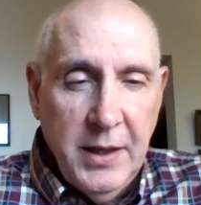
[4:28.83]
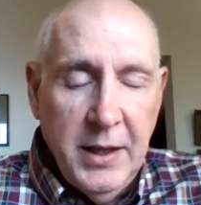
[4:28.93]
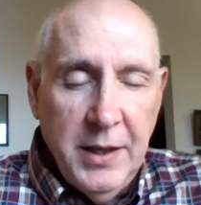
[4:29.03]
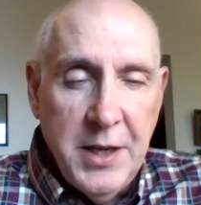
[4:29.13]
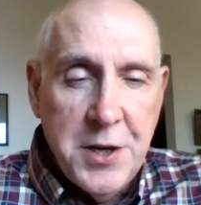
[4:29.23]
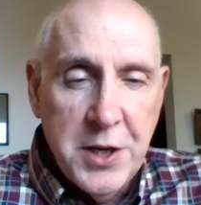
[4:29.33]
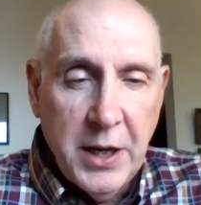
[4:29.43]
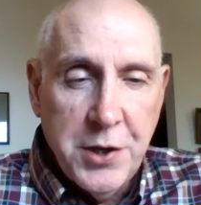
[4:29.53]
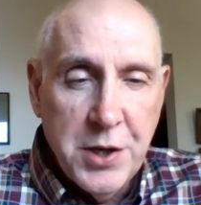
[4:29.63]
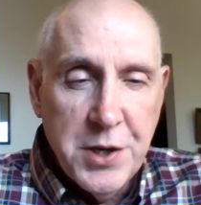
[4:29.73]
In these
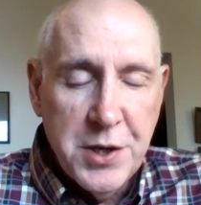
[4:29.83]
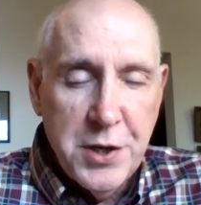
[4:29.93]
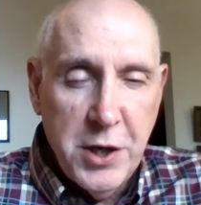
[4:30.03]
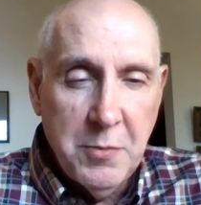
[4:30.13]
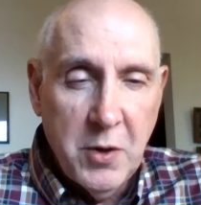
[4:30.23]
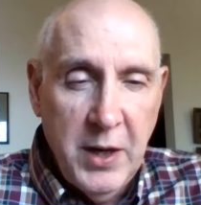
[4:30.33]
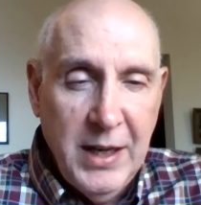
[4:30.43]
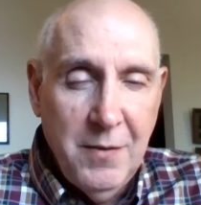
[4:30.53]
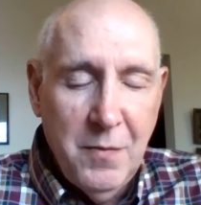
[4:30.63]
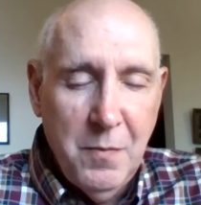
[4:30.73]
sections, chapter
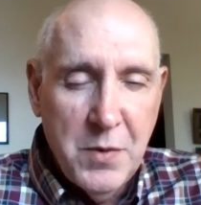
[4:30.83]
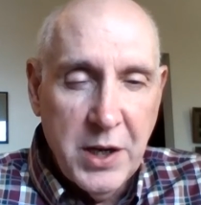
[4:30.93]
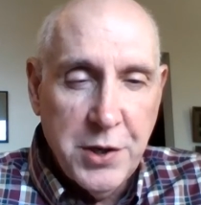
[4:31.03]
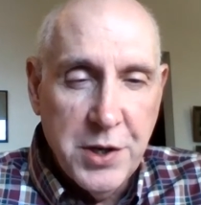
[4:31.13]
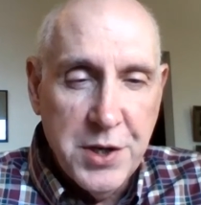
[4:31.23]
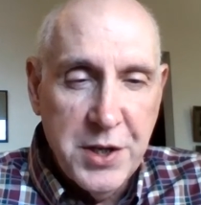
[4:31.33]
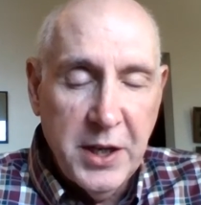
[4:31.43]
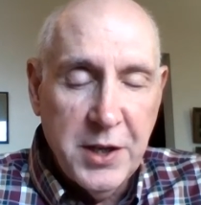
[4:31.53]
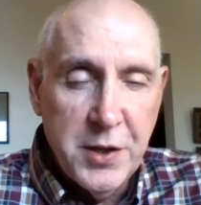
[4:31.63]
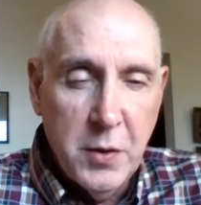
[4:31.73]
8, section
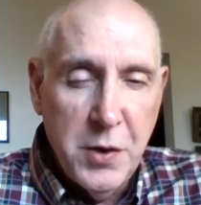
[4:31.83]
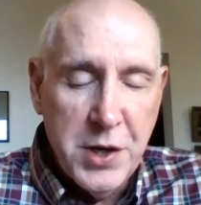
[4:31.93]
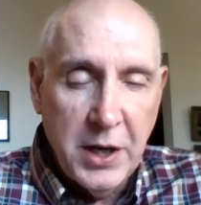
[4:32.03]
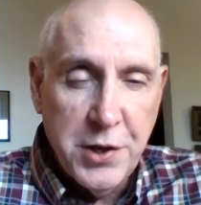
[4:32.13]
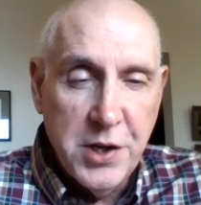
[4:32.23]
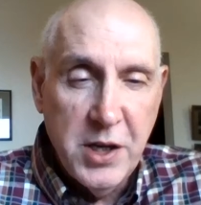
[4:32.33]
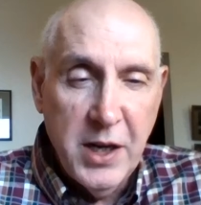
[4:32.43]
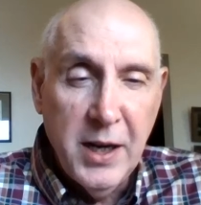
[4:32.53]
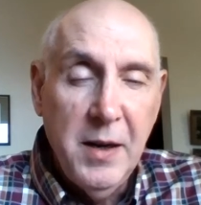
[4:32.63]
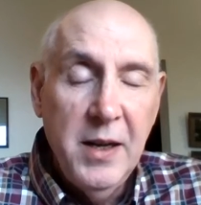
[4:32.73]
6 through section
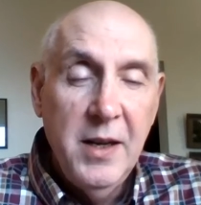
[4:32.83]
10,